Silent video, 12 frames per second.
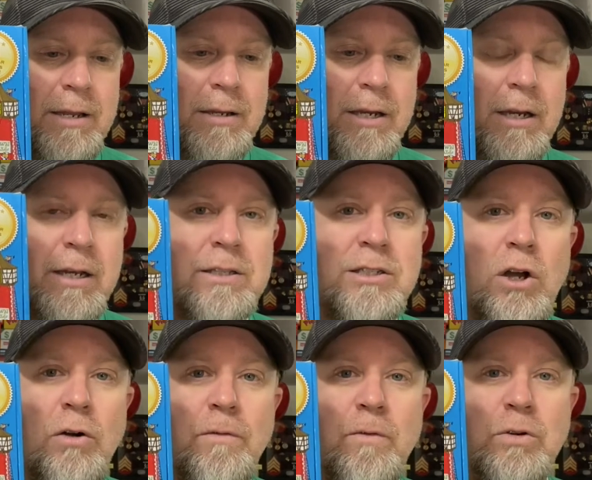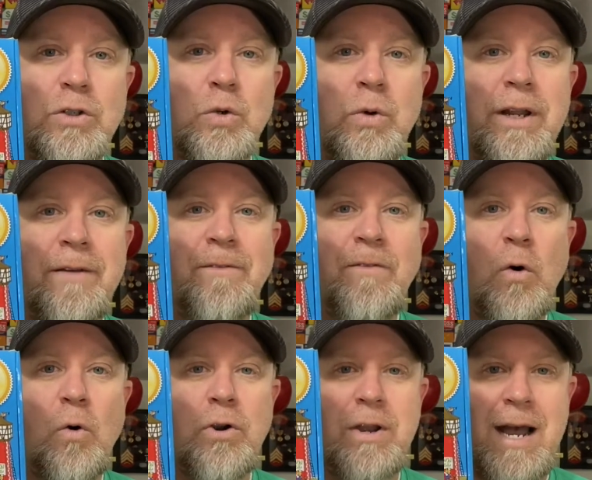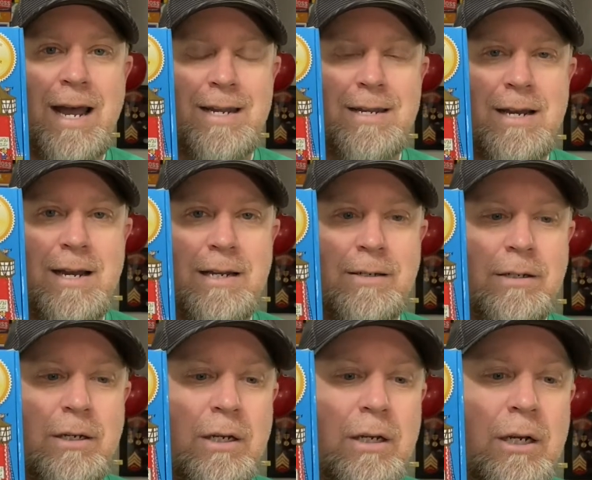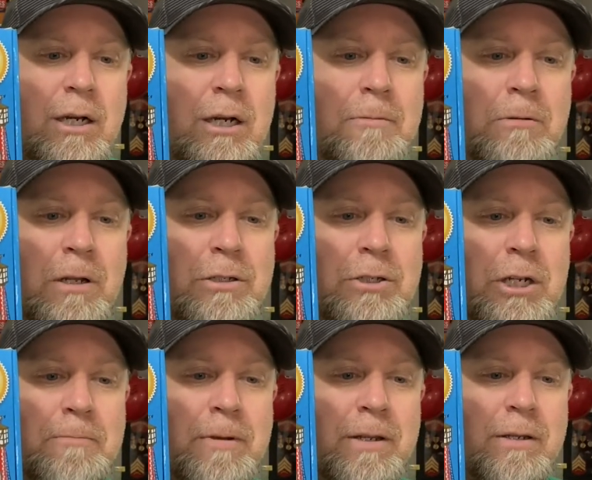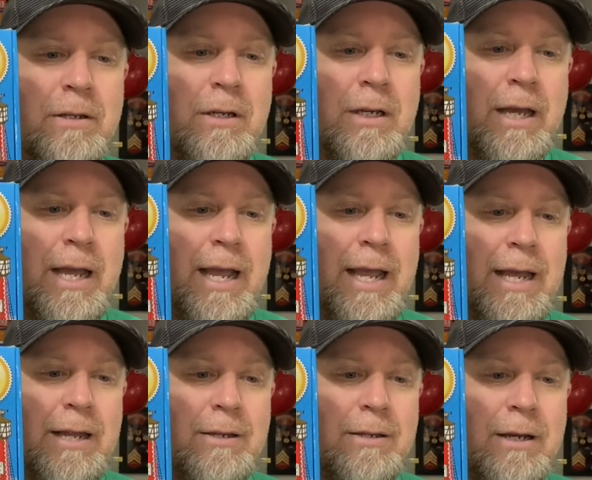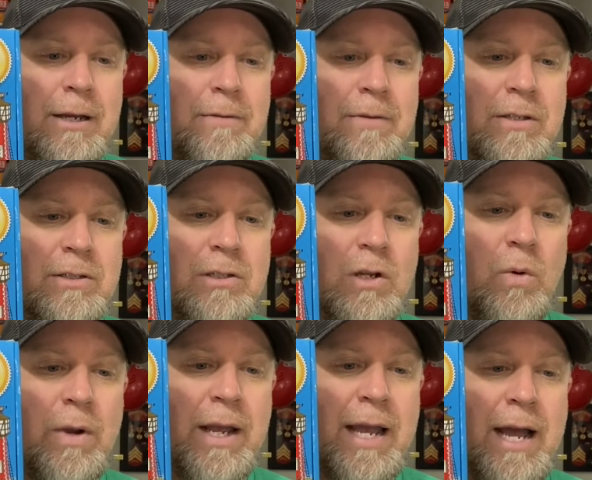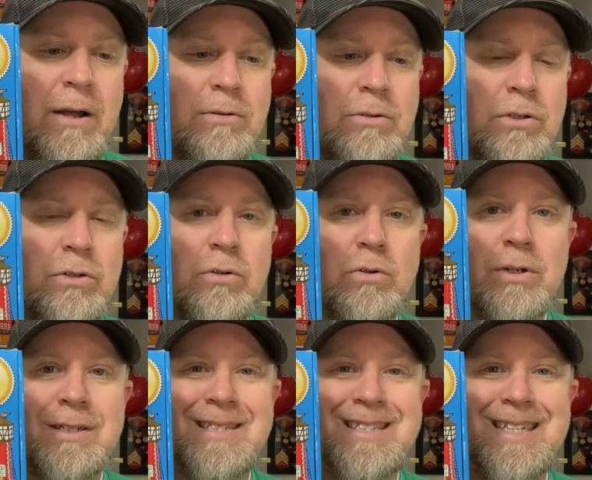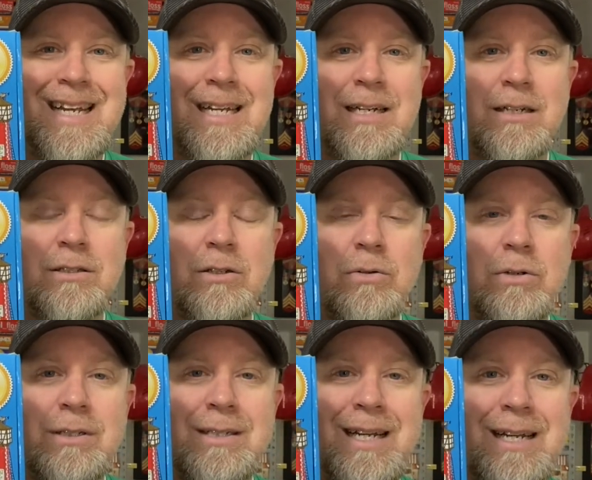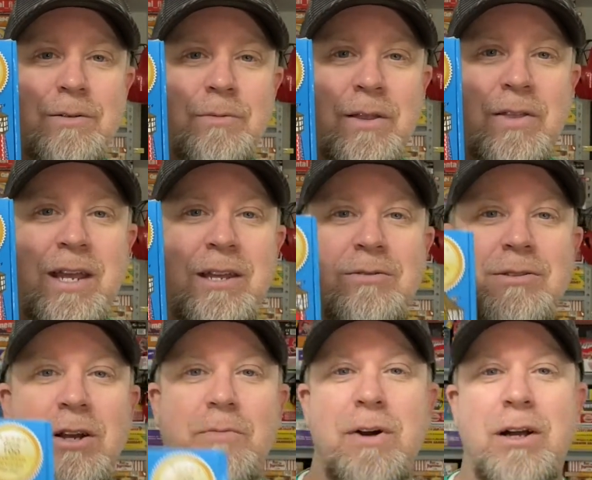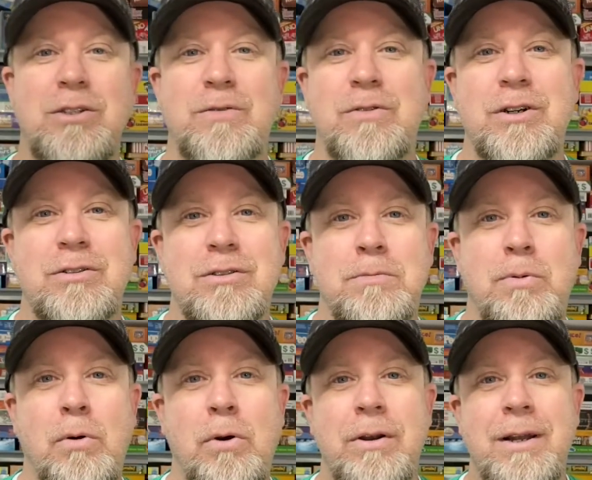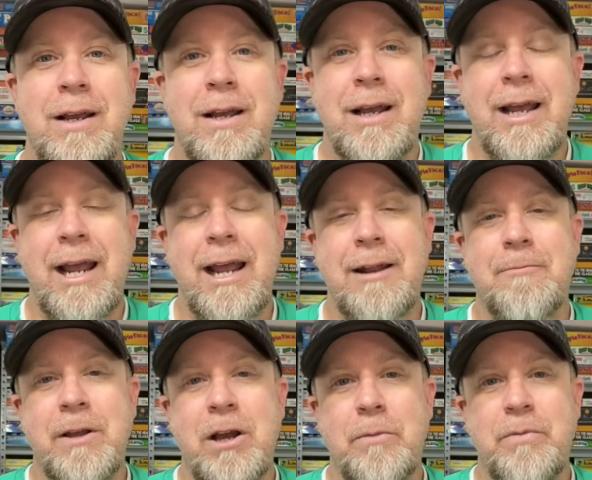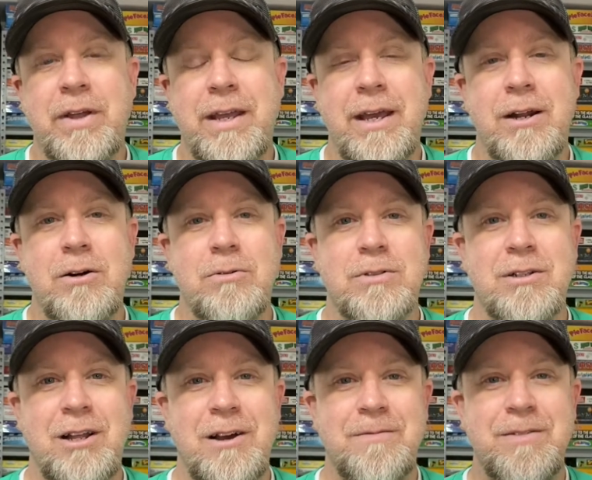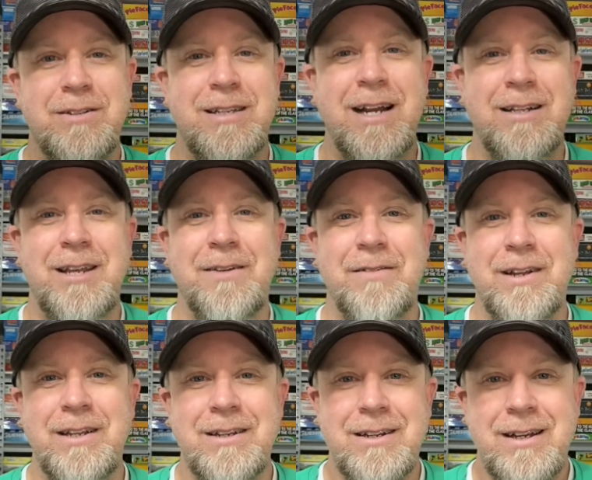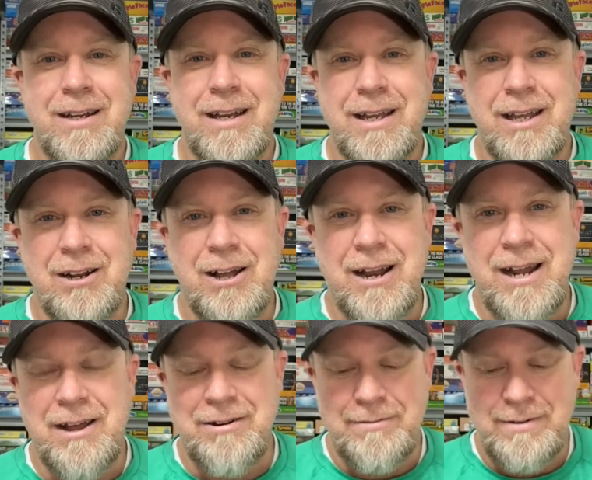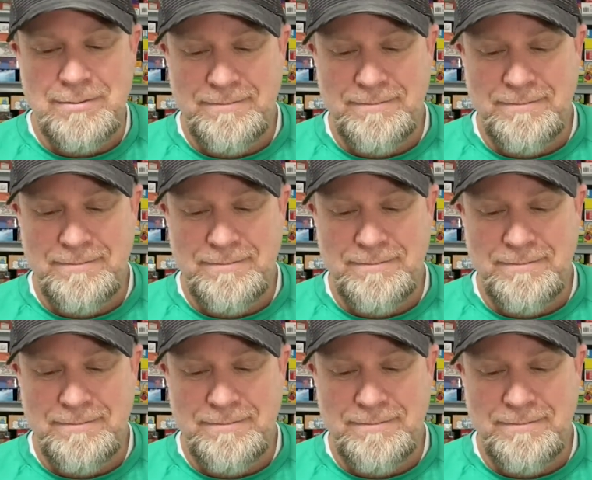it sold for $24.99 plus shipping. And this is going out to Christina. So Christina, we thank you so much for your support, And we hope the kiddos love this activity and get a lot out of it.